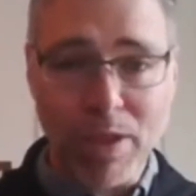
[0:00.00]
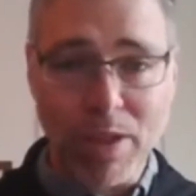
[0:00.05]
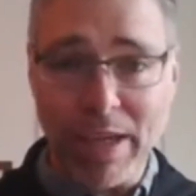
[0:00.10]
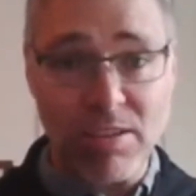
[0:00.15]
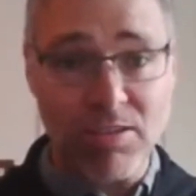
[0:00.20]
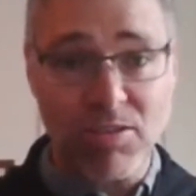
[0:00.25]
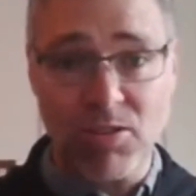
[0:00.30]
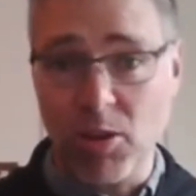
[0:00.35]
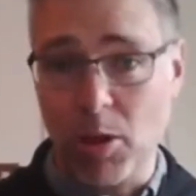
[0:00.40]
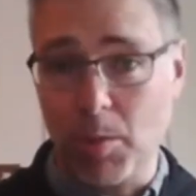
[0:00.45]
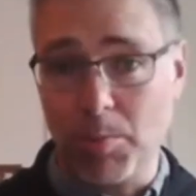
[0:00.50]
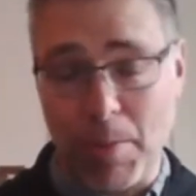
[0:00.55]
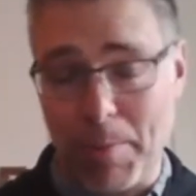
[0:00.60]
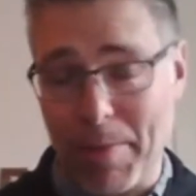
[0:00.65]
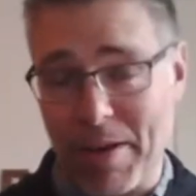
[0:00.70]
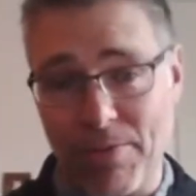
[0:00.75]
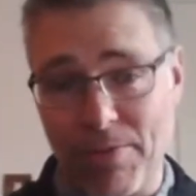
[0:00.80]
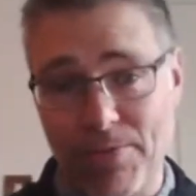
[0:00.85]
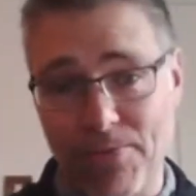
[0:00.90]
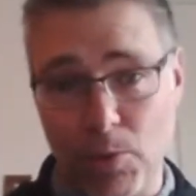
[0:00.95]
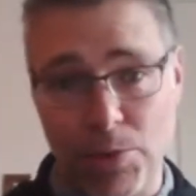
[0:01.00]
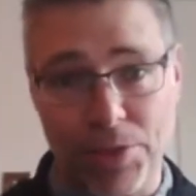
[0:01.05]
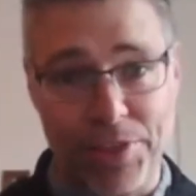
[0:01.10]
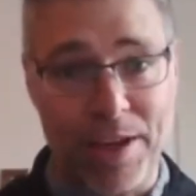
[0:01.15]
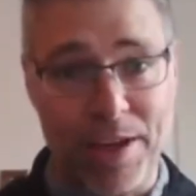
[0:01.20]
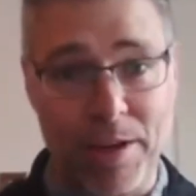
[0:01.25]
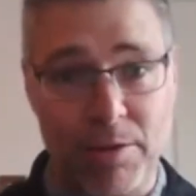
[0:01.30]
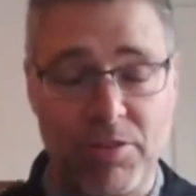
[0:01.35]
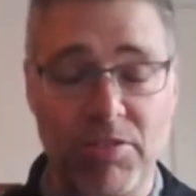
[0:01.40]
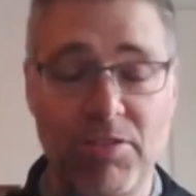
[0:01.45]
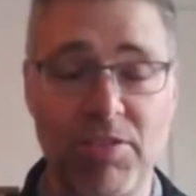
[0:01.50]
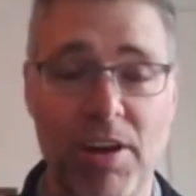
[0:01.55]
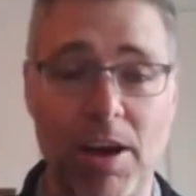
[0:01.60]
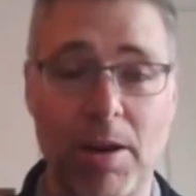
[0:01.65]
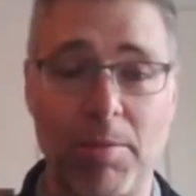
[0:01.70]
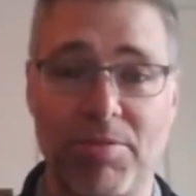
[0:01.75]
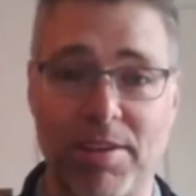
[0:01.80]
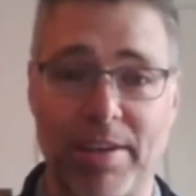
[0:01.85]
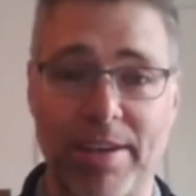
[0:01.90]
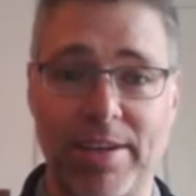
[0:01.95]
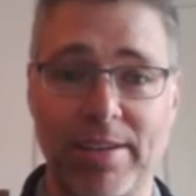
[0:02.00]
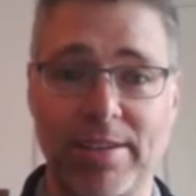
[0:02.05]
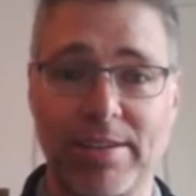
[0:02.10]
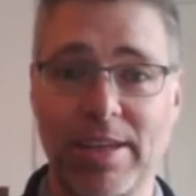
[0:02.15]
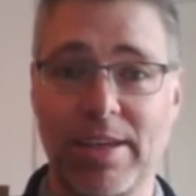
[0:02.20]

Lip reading: it stops about 4,000 times in it.